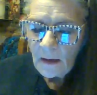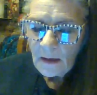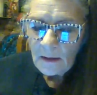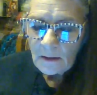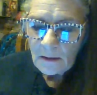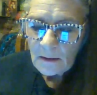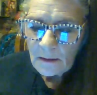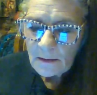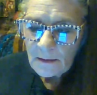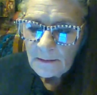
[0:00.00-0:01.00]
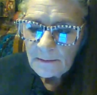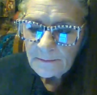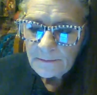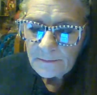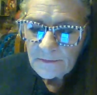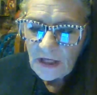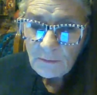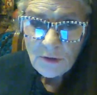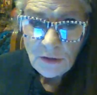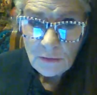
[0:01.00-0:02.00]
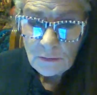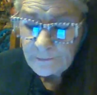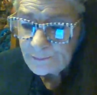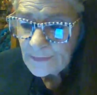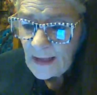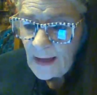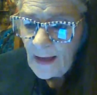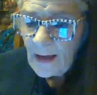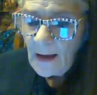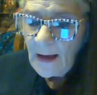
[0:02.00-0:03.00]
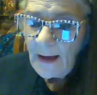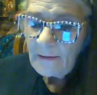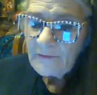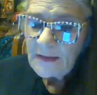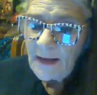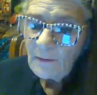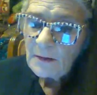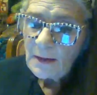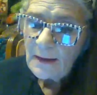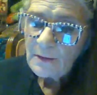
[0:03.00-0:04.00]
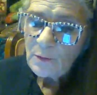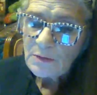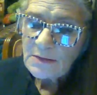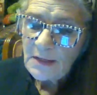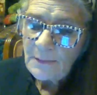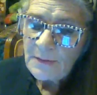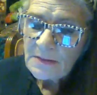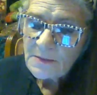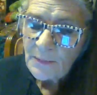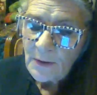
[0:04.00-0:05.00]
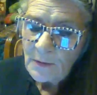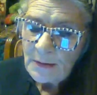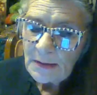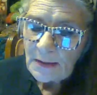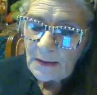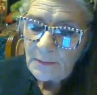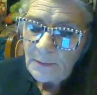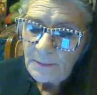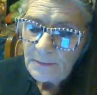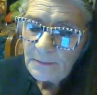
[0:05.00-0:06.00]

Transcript: Chapter 2. Half an hour later, when Tuppence broke in,